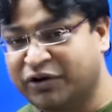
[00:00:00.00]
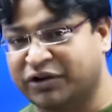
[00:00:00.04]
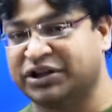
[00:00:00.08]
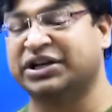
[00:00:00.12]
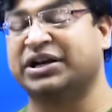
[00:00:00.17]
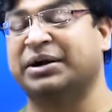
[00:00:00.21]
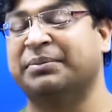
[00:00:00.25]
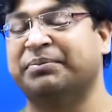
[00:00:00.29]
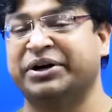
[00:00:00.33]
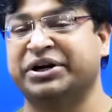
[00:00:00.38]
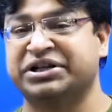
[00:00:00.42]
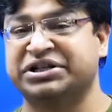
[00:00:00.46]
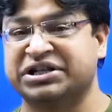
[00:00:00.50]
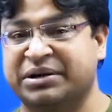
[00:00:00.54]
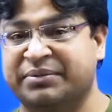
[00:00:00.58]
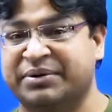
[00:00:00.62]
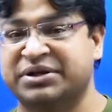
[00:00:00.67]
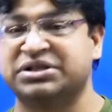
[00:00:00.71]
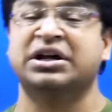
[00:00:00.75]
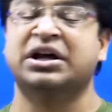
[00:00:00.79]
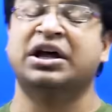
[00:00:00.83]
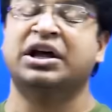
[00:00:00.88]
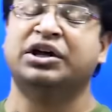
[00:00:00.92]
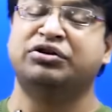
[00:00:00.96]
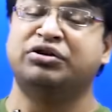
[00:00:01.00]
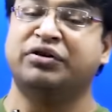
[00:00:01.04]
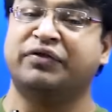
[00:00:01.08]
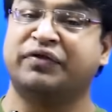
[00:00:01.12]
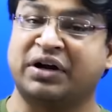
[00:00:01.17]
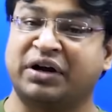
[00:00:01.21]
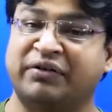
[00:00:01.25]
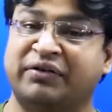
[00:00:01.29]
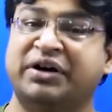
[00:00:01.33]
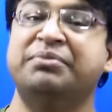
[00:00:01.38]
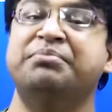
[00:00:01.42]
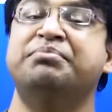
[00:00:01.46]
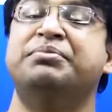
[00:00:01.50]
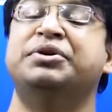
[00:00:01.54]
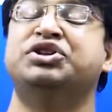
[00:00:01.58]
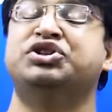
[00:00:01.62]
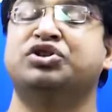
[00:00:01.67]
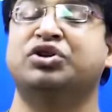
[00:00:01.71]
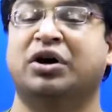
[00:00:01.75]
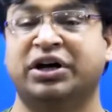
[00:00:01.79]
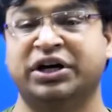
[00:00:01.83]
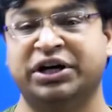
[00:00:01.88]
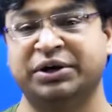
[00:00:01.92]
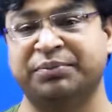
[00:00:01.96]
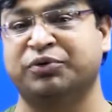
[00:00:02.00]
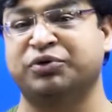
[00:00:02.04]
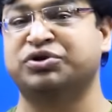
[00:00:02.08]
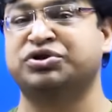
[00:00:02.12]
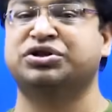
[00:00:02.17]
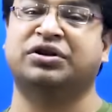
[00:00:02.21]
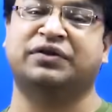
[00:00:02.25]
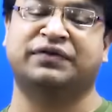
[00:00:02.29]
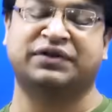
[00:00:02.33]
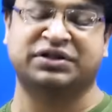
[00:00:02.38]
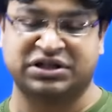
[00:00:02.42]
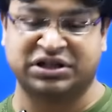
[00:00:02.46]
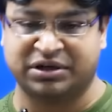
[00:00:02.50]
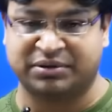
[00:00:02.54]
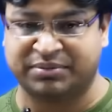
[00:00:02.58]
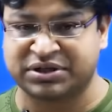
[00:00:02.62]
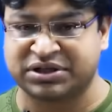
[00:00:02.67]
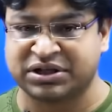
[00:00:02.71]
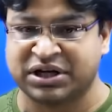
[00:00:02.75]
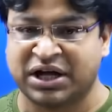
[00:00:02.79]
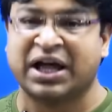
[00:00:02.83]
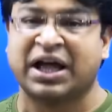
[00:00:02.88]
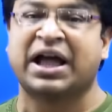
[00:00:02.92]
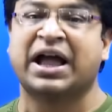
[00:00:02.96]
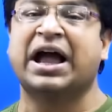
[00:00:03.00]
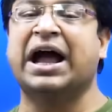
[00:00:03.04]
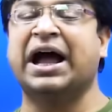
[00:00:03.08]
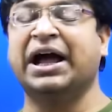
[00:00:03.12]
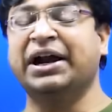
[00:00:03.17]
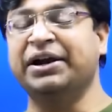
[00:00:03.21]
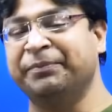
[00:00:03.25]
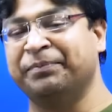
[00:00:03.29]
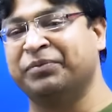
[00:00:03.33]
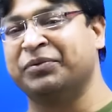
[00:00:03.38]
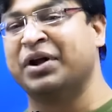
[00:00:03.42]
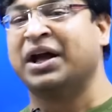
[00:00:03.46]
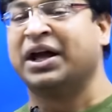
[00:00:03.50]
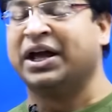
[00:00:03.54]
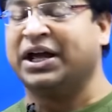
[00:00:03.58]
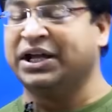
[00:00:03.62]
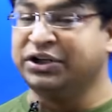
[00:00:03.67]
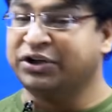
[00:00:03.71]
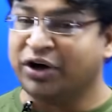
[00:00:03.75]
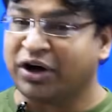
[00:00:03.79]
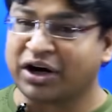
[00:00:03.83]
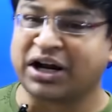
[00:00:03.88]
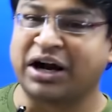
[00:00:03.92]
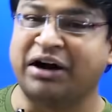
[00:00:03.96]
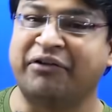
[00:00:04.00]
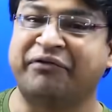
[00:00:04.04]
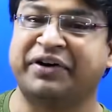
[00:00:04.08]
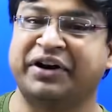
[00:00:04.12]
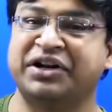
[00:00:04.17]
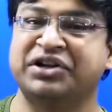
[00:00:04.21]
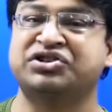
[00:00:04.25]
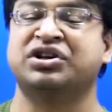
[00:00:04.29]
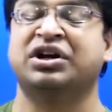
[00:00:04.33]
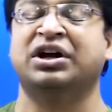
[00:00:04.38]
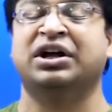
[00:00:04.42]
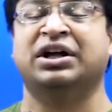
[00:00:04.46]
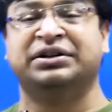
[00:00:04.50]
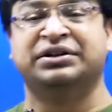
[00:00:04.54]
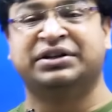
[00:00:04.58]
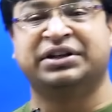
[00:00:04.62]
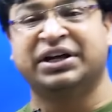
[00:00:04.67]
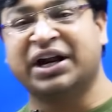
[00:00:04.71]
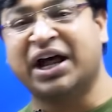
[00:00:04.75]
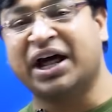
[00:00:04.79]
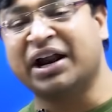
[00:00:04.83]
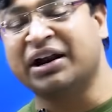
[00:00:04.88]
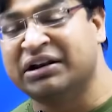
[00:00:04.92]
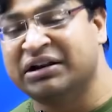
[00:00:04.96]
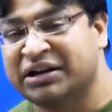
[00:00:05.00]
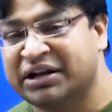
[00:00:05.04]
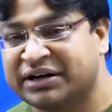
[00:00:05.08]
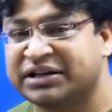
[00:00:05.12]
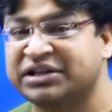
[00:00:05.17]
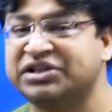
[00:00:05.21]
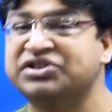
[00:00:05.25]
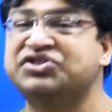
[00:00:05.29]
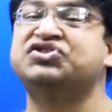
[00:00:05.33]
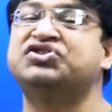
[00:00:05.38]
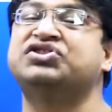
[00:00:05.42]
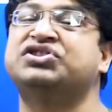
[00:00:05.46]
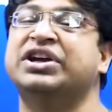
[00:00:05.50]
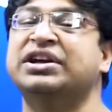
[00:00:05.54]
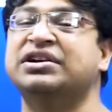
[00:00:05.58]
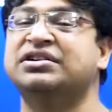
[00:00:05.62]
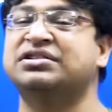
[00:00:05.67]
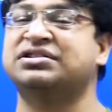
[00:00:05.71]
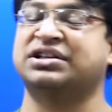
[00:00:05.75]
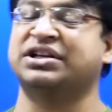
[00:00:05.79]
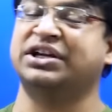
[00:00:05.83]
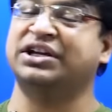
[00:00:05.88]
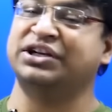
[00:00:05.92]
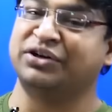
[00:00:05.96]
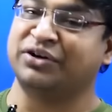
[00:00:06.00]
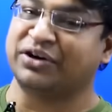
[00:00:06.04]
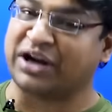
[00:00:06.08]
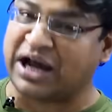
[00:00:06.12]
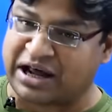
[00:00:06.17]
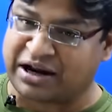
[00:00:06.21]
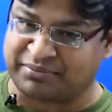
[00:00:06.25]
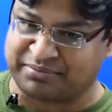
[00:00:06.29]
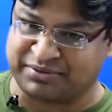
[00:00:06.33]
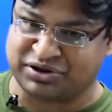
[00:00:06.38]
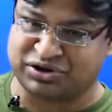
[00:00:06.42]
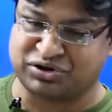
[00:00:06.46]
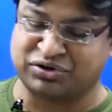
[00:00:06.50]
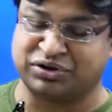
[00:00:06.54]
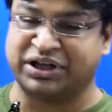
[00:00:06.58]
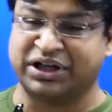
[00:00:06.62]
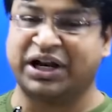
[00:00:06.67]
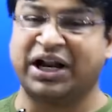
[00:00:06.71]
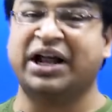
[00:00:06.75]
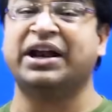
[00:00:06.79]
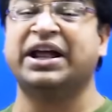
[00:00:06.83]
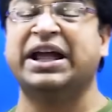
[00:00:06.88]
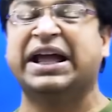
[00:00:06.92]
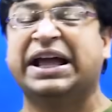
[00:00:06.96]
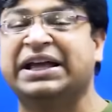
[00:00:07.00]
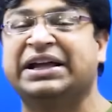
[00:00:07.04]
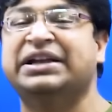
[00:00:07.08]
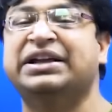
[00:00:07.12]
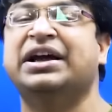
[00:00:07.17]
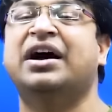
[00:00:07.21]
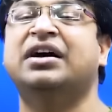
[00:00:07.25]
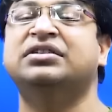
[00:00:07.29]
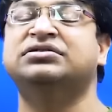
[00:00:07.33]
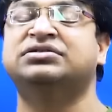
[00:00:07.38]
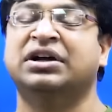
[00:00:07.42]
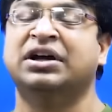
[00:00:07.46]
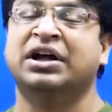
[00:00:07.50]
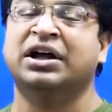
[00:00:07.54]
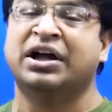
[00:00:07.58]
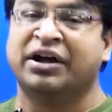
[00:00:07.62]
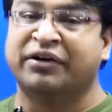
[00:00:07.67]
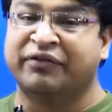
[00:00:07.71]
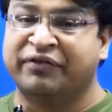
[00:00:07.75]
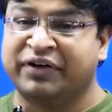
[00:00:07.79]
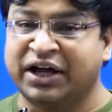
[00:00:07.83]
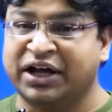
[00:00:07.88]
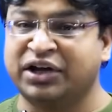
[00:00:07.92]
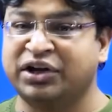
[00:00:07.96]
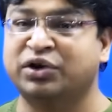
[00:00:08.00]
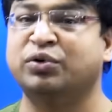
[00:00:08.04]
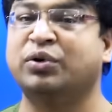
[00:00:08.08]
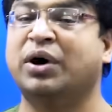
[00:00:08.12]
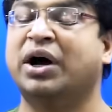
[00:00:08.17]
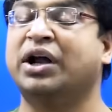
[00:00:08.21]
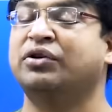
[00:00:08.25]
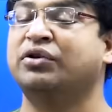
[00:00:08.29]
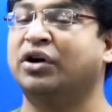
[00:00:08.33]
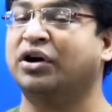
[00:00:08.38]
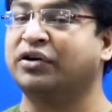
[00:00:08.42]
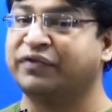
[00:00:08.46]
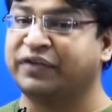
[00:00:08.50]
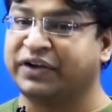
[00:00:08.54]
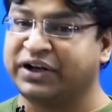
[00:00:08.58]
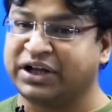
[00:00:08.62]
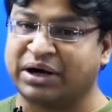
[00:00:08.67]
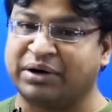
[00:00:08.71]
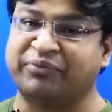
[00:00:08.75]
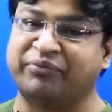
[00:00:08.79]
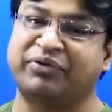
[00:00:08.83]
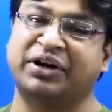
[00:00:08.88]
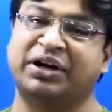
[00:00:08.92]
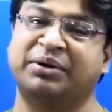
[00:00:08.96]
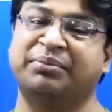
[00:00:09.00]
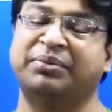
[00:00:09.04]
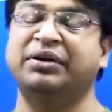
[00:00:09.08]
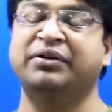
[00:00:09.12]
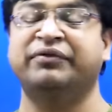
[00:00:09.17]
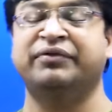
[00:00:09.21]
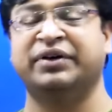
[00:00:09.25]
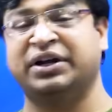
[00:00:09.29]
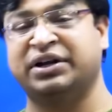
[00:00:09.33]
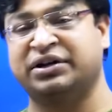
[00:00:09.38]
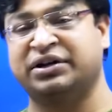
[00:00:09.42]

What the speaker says: not the complete syllabus, you have covered majority portion of the syllabus. And in your coverage, there are little chinks in your armor. So there are areas where you are not very comfortable,